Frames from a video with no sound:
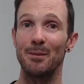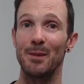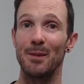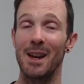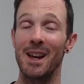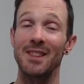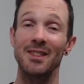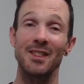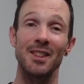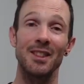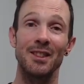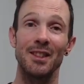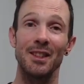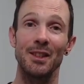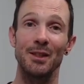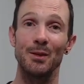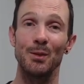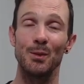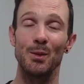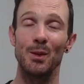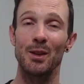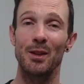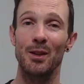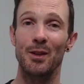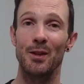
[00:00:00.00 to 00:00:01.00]
as it did
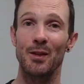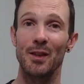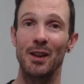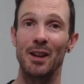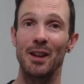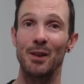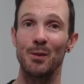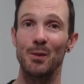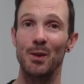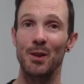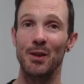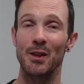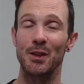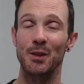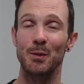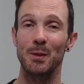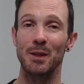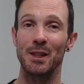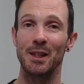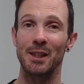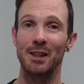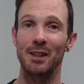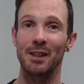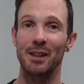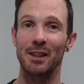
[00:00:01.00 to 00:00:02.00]
with this
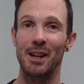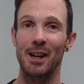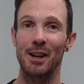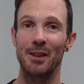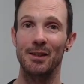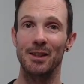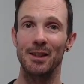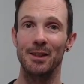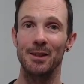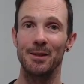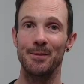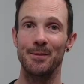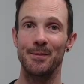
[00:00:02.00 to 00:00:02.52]
particular character.